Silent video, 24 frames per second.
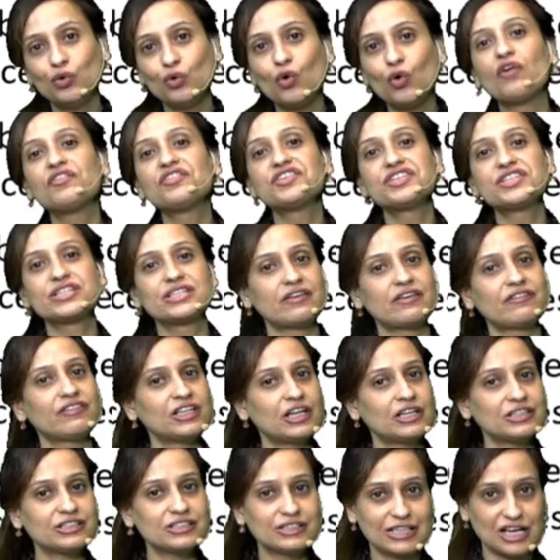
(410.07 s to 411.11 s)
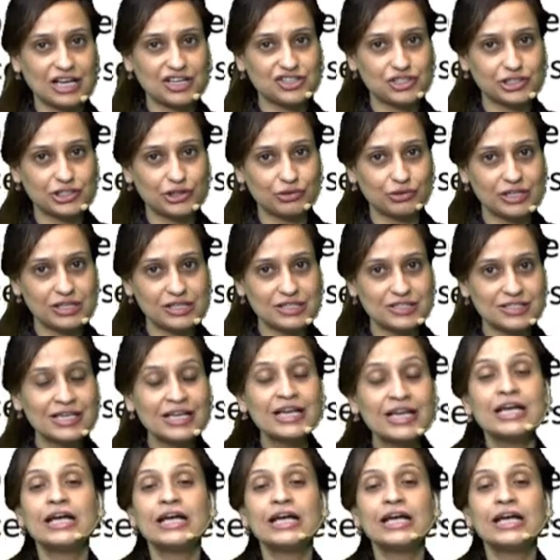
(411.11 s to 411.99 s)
of 7 international units.